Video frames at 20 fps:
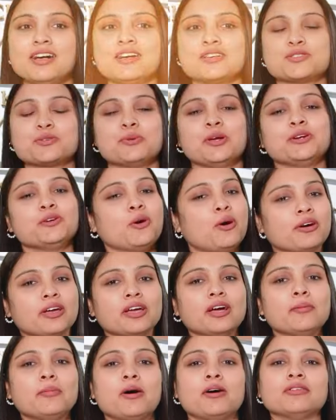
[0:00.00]
So we are
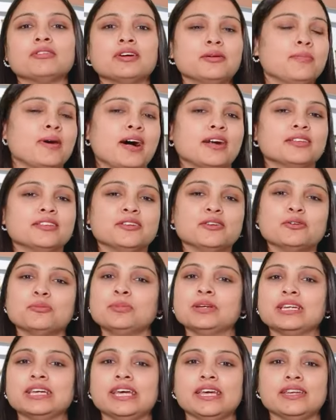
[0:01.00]
talking about
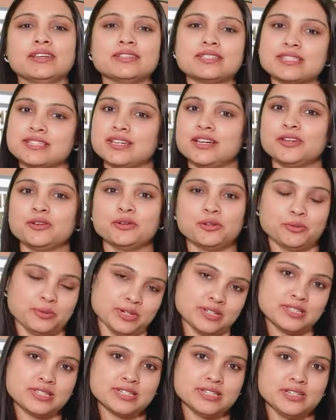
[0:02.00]
Kabardino-Balkarian State
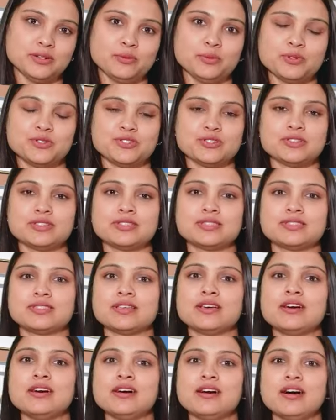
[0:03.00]
University, which is
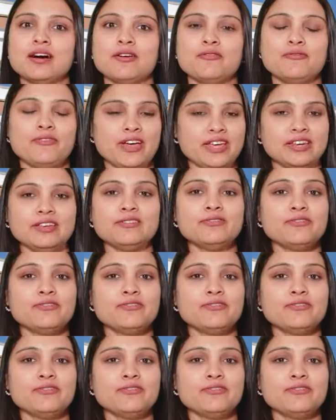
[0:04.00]
a very